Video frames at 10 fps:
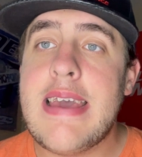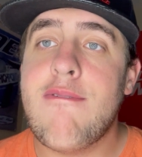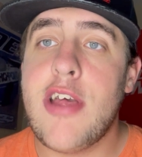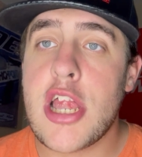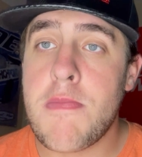
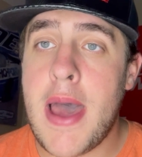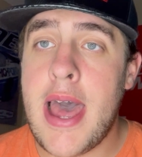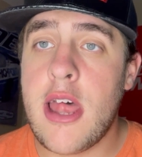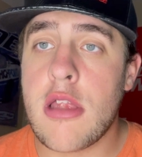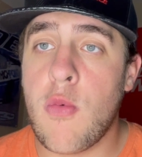this
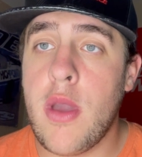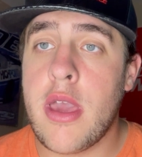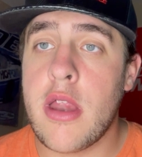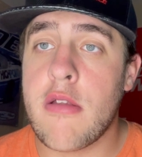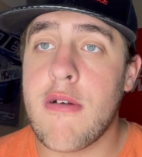past
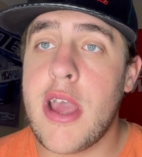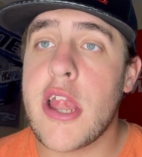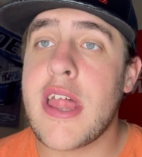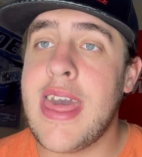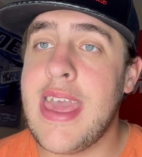weekend's
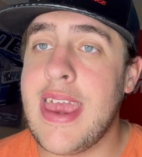race at